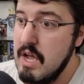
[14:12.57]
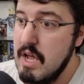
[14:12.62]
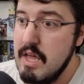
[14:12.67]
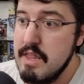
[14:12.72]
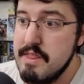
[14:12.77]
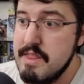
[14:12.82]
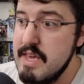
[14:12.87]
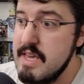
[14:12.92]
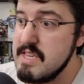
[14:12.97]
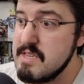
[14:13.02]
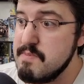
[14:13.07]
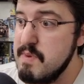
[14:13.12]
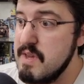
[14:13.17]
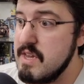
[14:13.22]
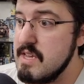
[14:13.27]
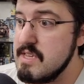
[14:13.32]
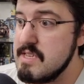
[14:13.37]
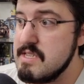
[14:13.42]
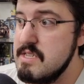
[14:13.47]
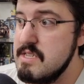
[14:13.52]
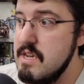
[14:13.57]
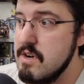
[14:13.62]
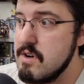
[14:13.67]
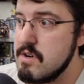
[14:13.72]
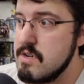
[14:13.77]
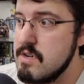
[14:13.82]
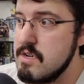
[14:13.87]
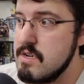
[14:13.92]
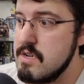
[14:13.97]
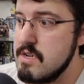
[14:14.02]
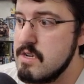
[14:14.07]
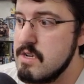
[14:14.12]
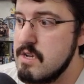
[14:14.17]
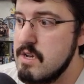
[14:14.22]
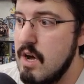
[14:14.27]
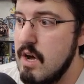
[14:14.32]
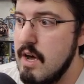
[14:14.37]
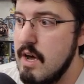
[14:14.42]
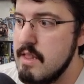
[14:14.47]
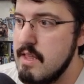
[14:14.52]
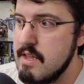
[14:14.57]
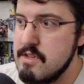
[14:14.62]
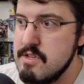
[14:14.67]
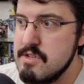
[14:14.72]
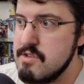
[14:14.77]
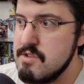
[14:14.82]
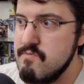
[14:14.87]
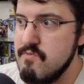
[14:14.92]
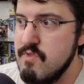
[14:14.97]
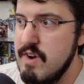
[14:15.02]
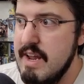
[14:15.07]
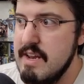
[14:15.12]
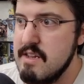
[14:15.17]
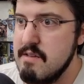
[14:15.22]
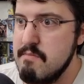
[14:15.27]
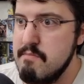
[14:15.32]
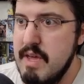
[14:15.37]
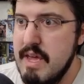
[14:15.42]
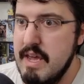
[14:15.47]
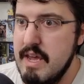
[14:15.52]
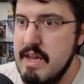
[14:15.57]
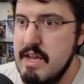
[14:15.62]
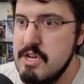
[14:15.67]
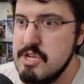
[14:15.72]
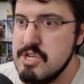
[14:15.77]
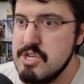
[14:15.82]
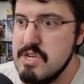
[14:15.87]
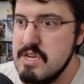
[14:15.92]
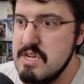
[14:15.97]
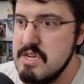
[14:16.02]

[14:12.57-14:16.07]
This, because, dear God, like, just random page.